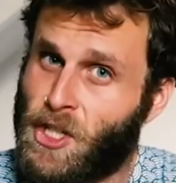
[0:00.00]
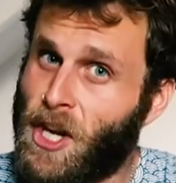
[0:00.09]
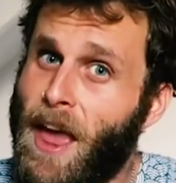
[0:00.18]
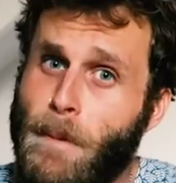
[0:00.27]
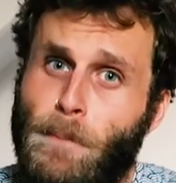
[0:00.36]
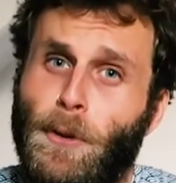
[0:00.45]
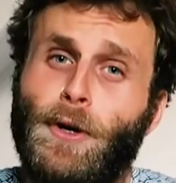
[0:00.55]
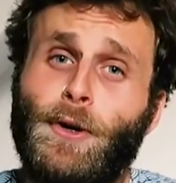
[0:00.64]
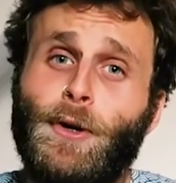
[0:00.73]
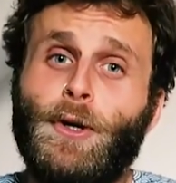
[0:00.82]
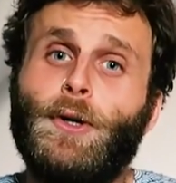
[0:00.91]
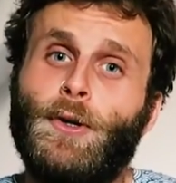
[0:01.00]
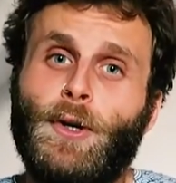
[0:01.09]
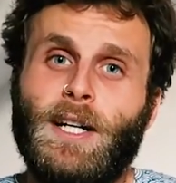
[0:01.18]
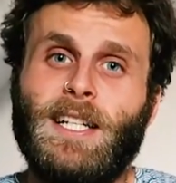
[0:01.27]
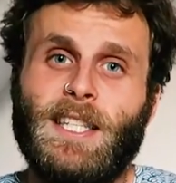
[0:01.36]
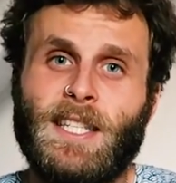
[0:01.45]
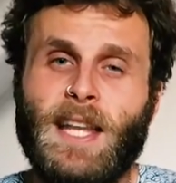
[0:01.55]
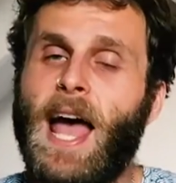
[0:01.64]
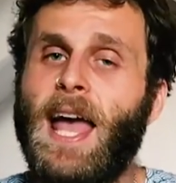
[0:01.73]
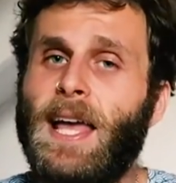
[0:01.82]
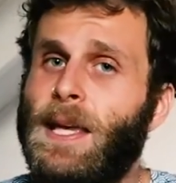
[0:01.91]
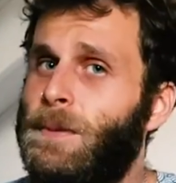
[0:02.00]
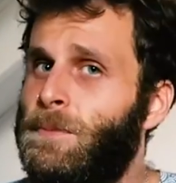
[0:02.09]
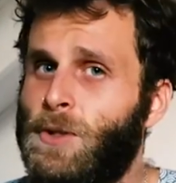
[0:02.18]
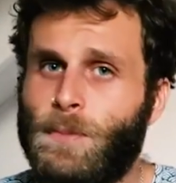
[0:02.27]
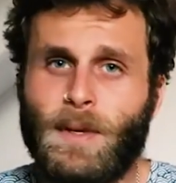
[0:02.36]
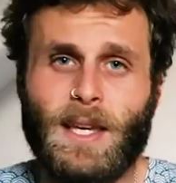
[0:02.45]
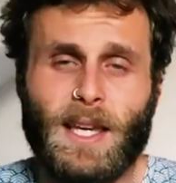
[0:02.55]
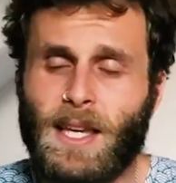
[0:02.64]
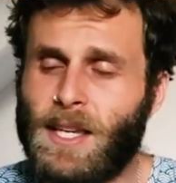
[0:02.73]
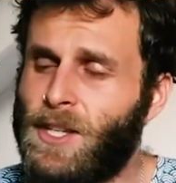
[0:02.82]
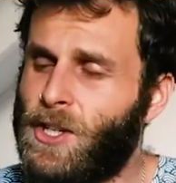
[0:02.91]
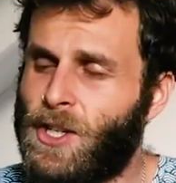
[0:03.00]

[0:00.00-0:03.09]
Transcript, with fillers: shaper who has named me